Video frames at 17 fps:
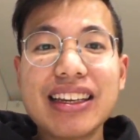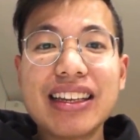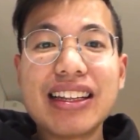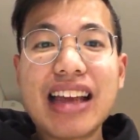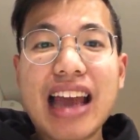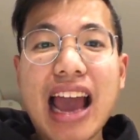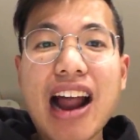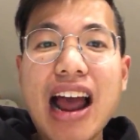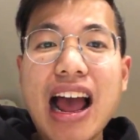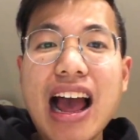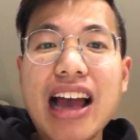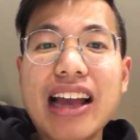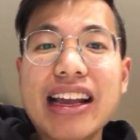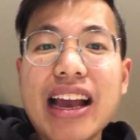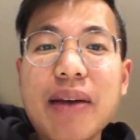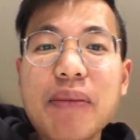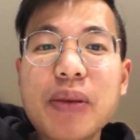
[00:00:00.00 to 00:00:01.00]

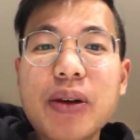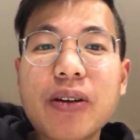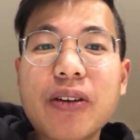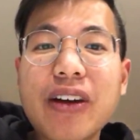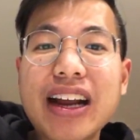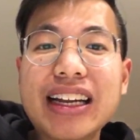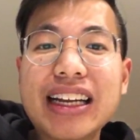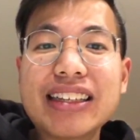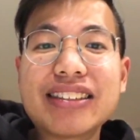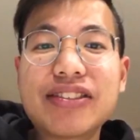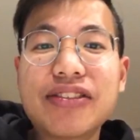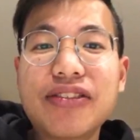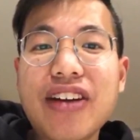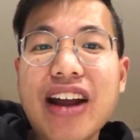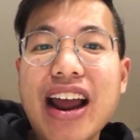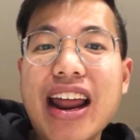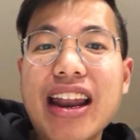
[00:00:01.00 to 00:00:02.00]
Ayam goreng is
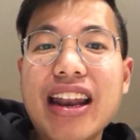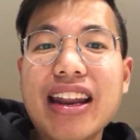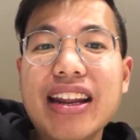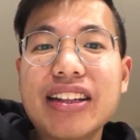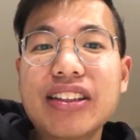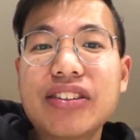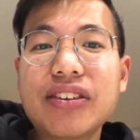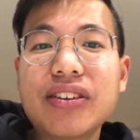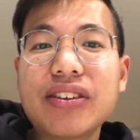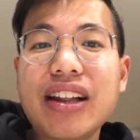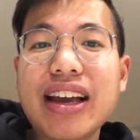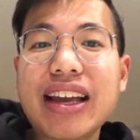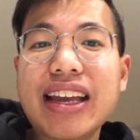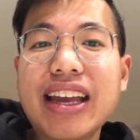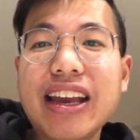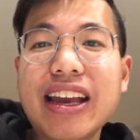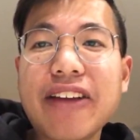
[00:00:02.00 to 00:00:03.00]
red. Do you like
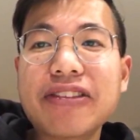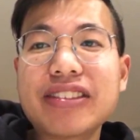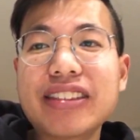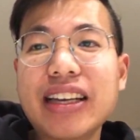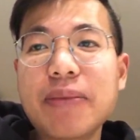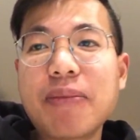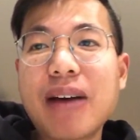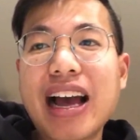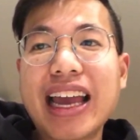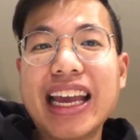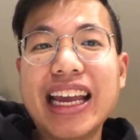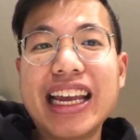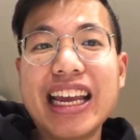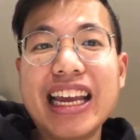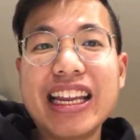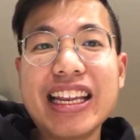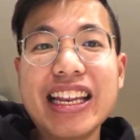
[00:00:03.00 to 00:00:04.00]
KFC by
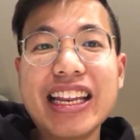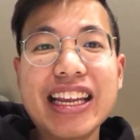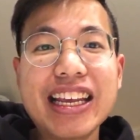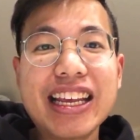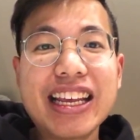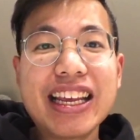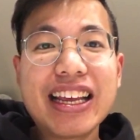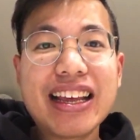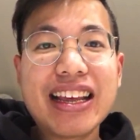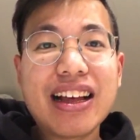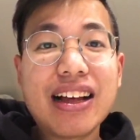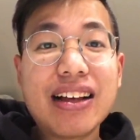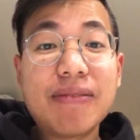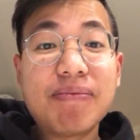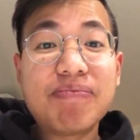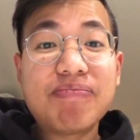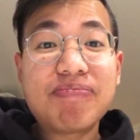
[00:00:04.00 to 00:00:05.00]
Ian?
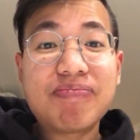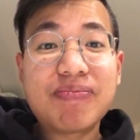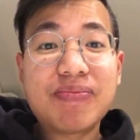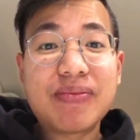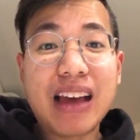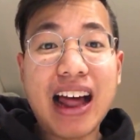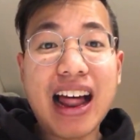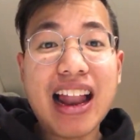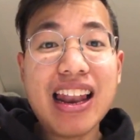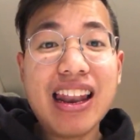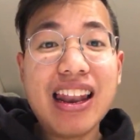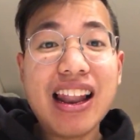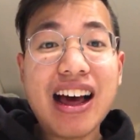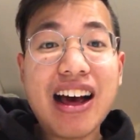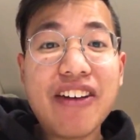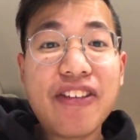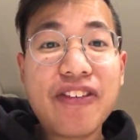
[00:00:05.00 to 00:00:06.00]
I
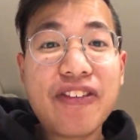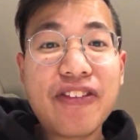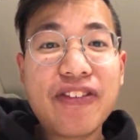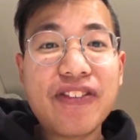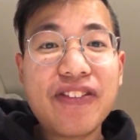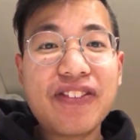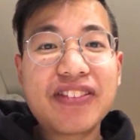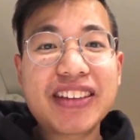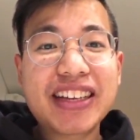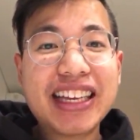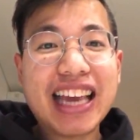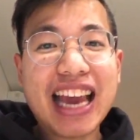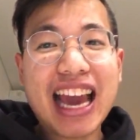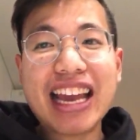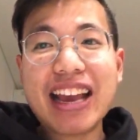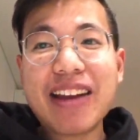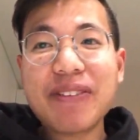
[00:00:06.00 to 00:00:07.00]
love
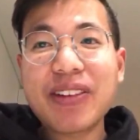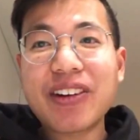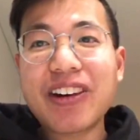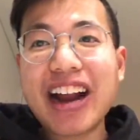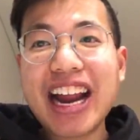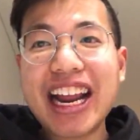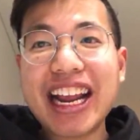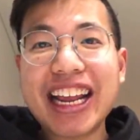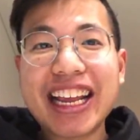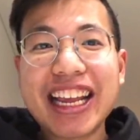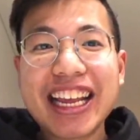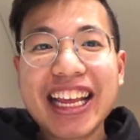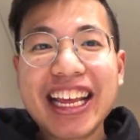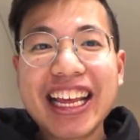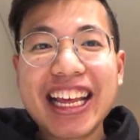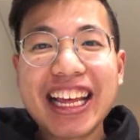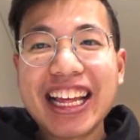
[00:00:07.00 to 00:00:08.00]
ayam goreng,
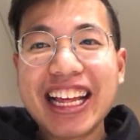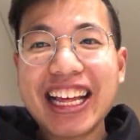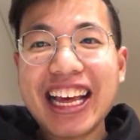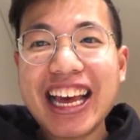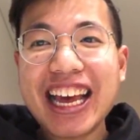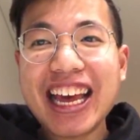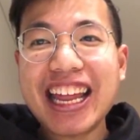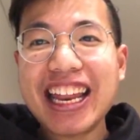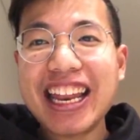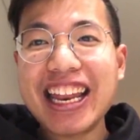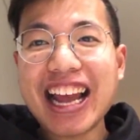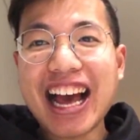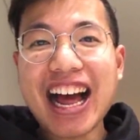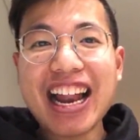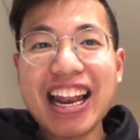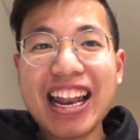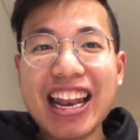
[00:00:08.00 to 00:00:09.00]

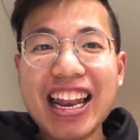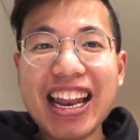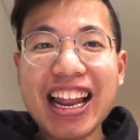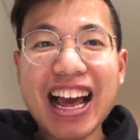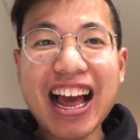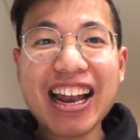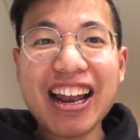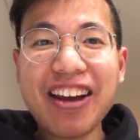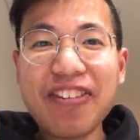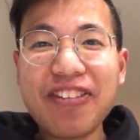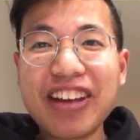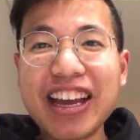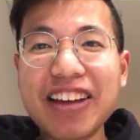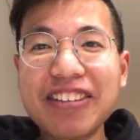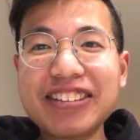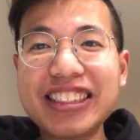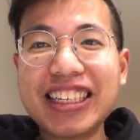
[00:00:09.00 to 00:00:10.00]
and I love
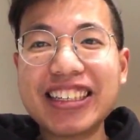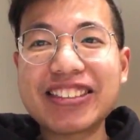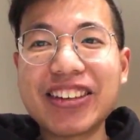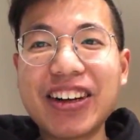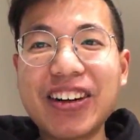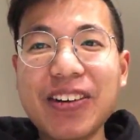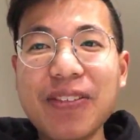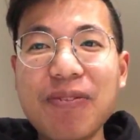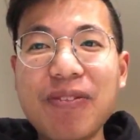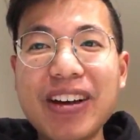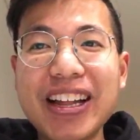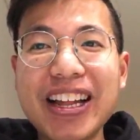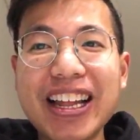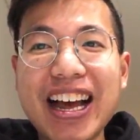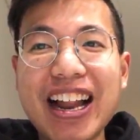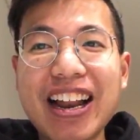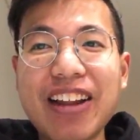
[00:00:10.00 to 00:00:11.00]
KFC as well,
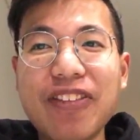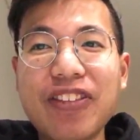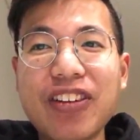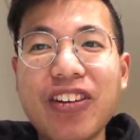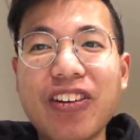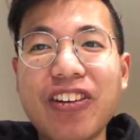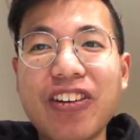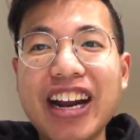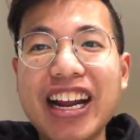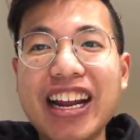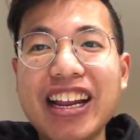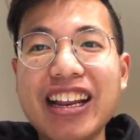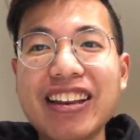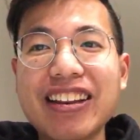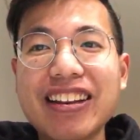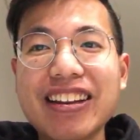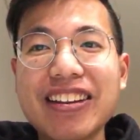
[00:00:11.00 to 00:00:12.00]
but I love
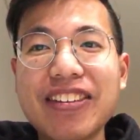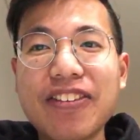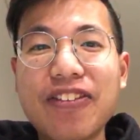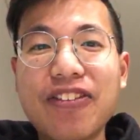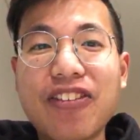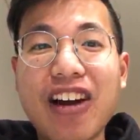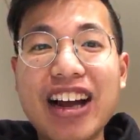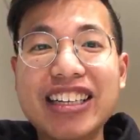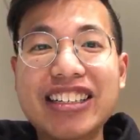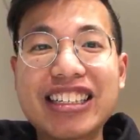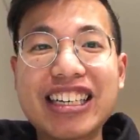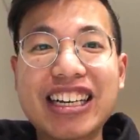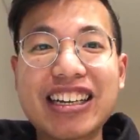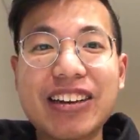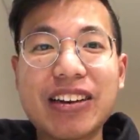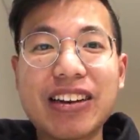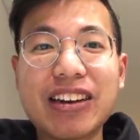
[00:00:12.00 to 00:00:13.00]
Korean fried
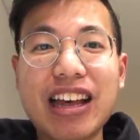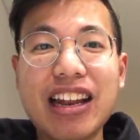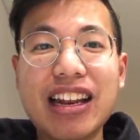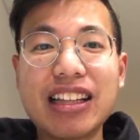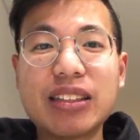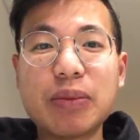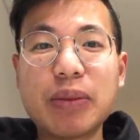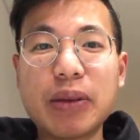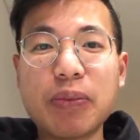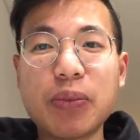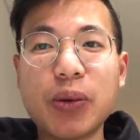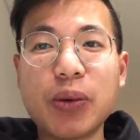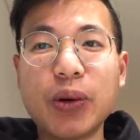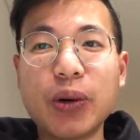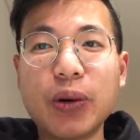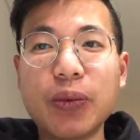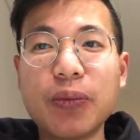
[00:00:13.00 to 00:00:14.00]
chicken a little bit more.